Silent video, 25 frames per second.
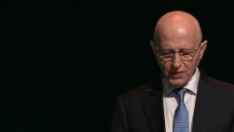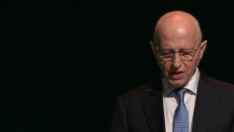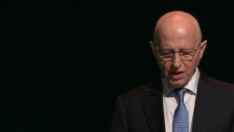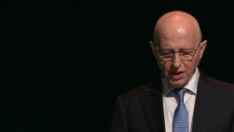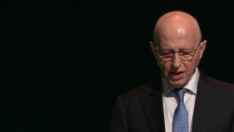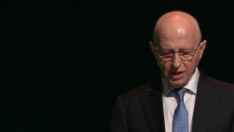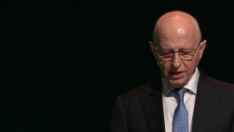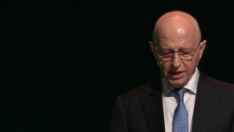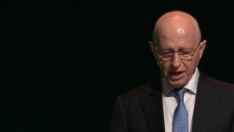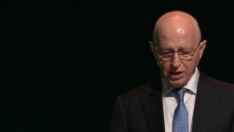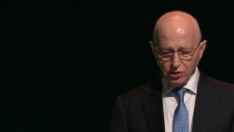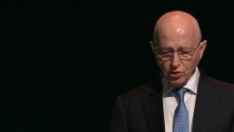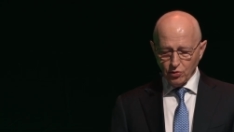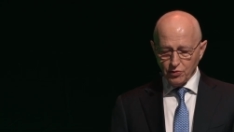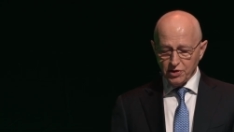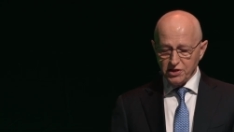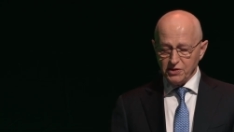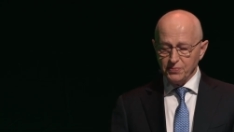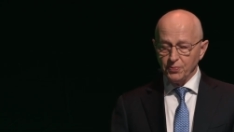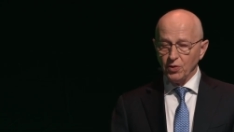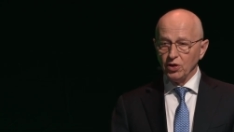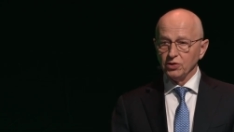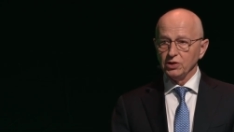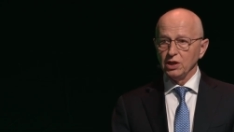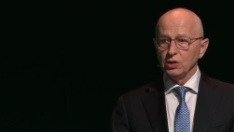NATO
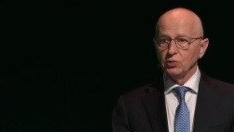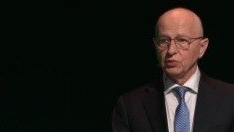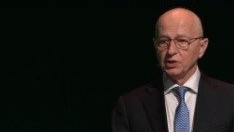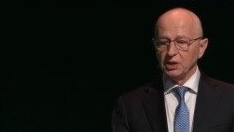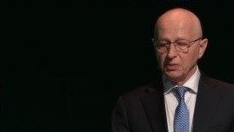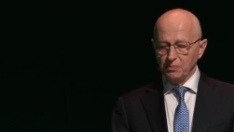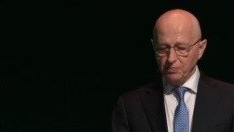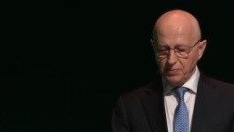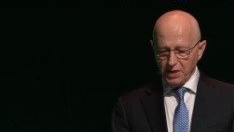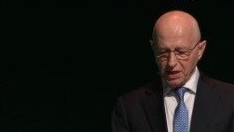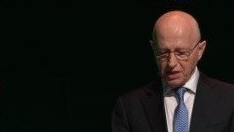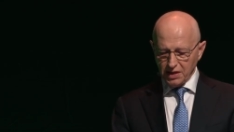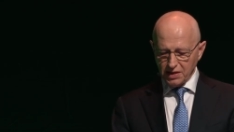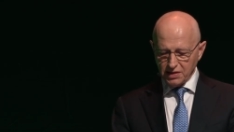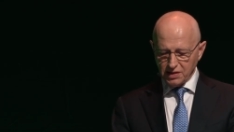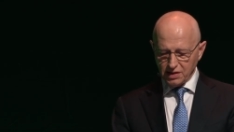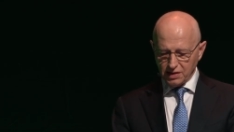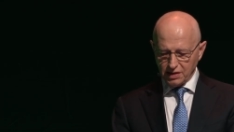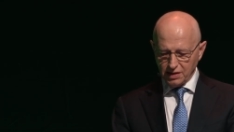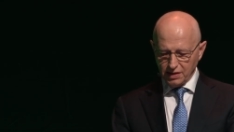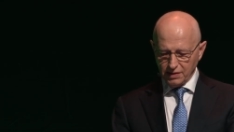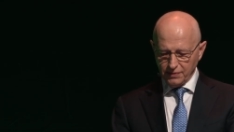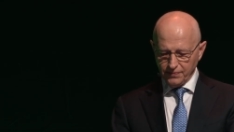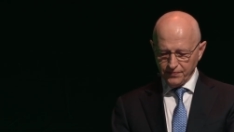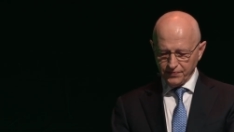responded with the
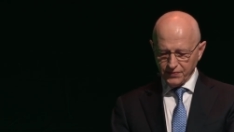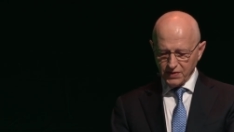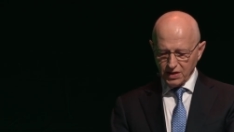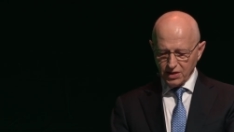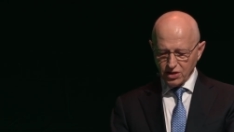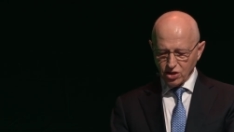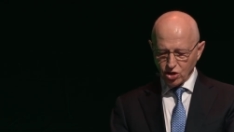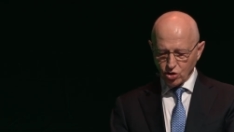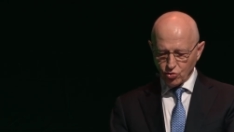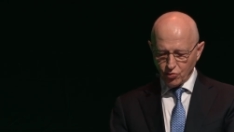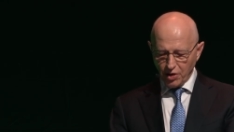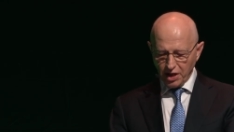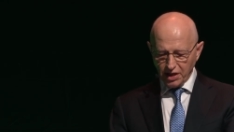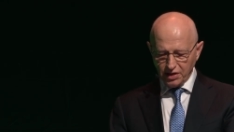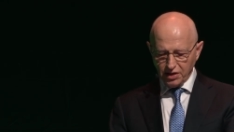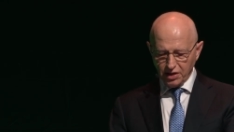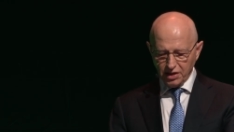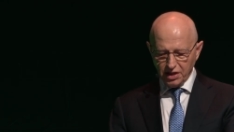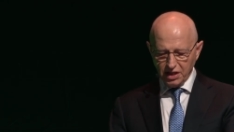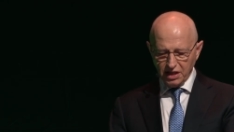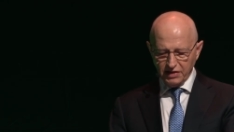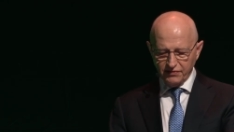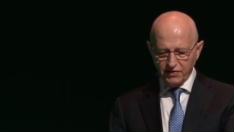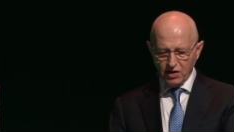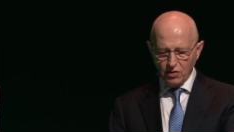biggest
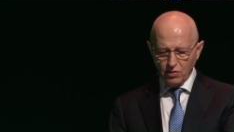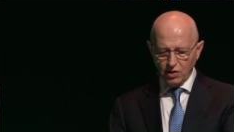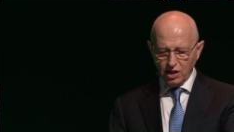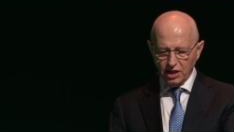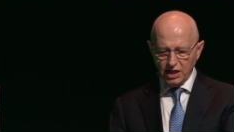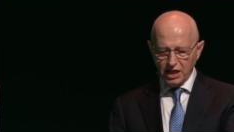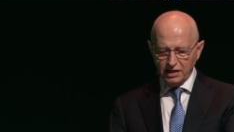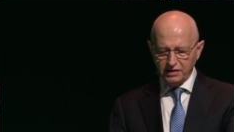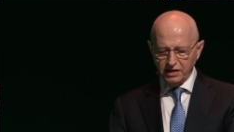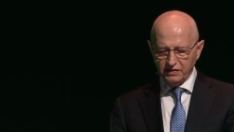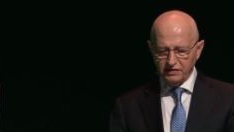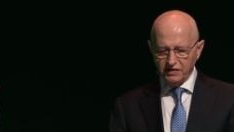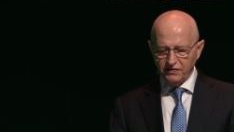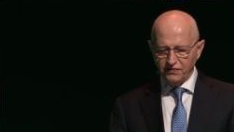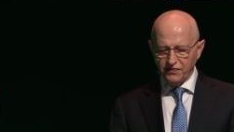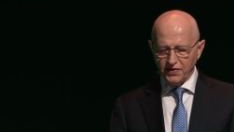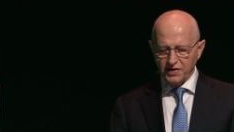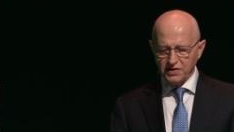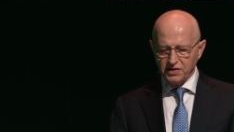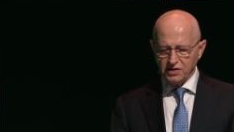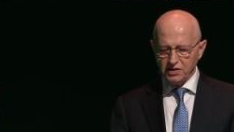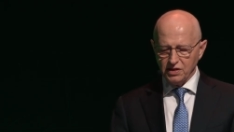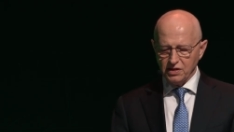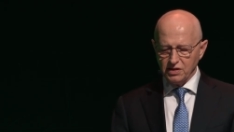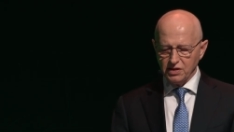strengthening of our collective
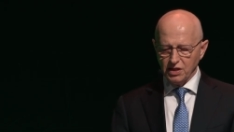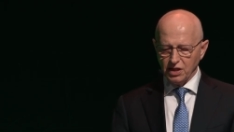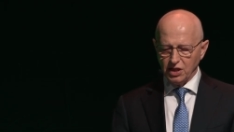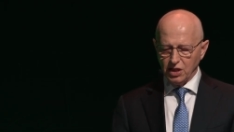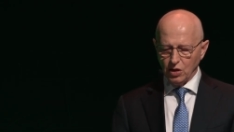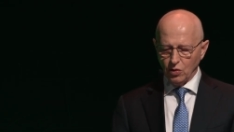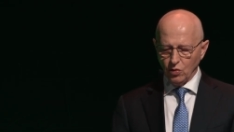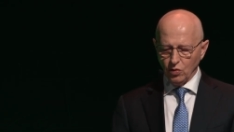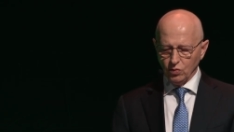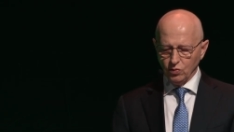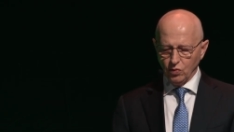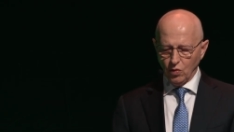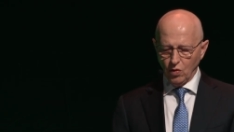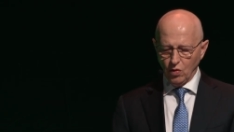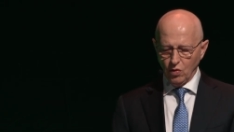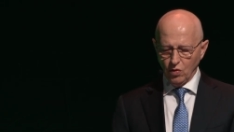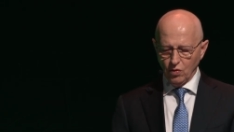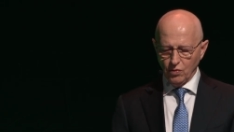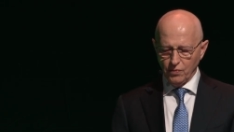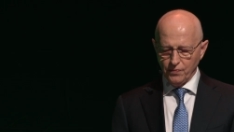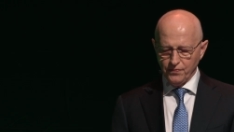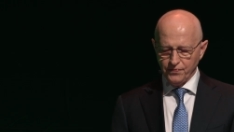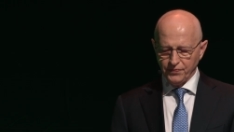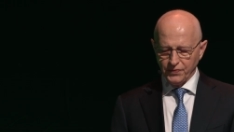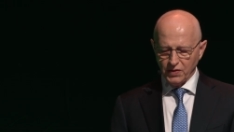defense since the Cold War,
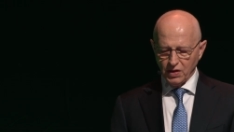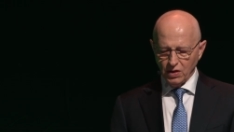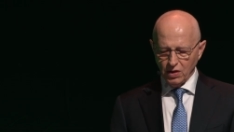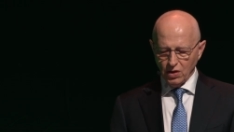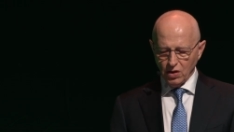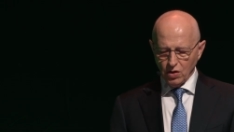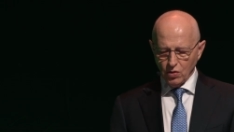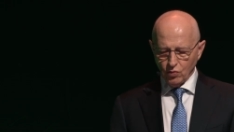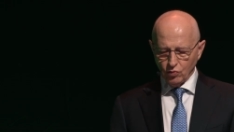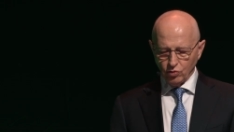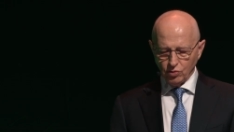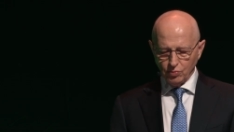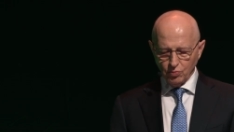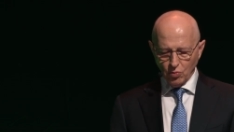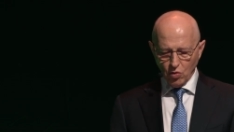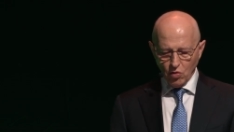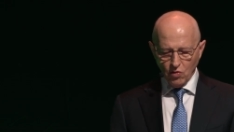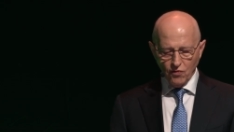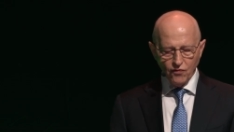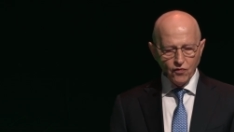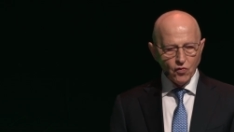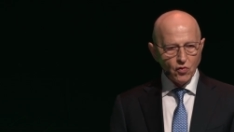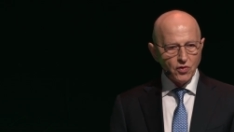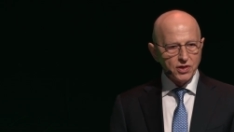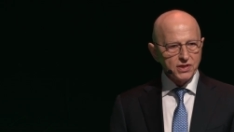with more
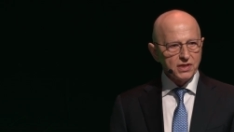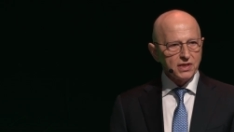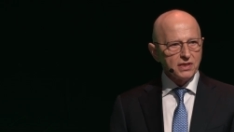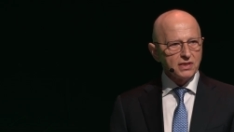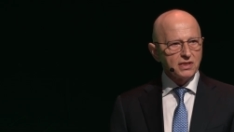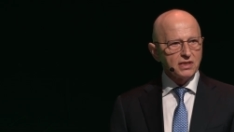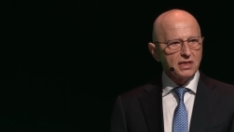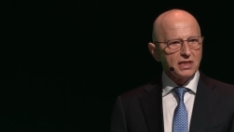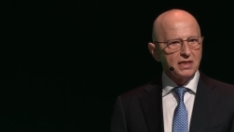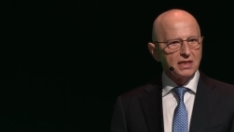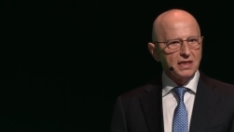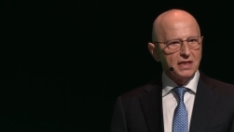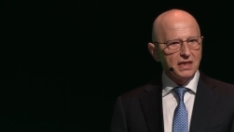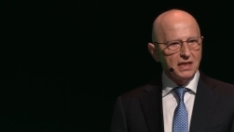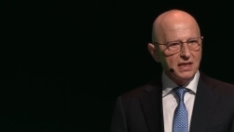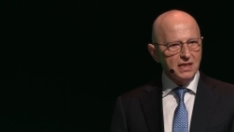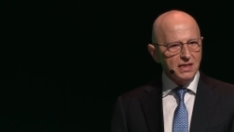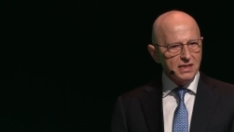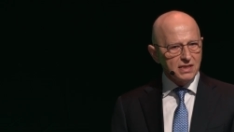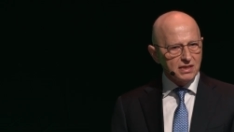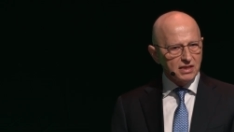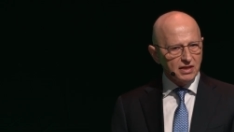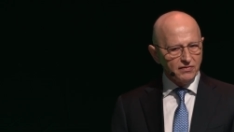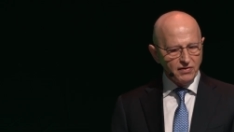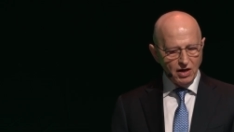forces in the
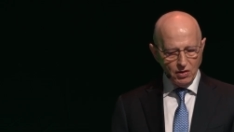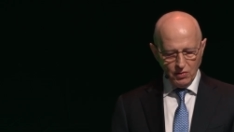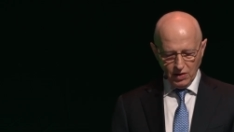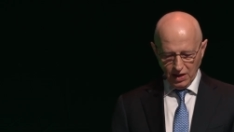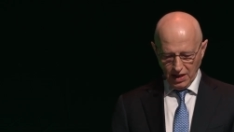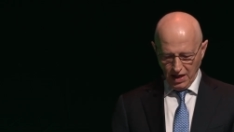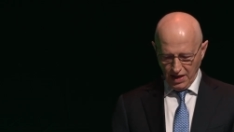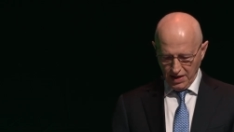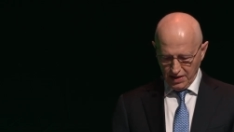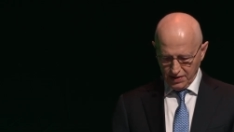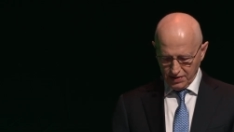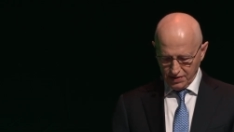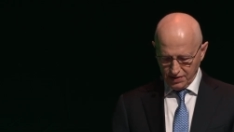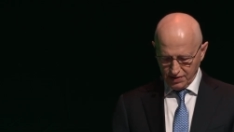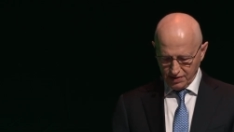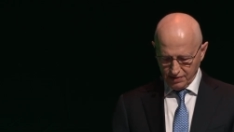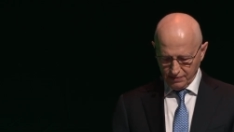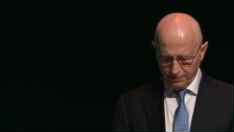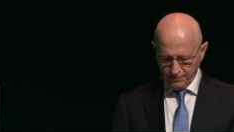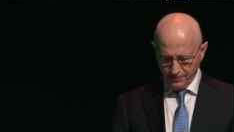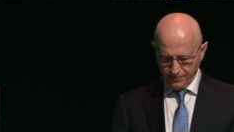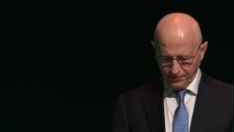east of our alliance,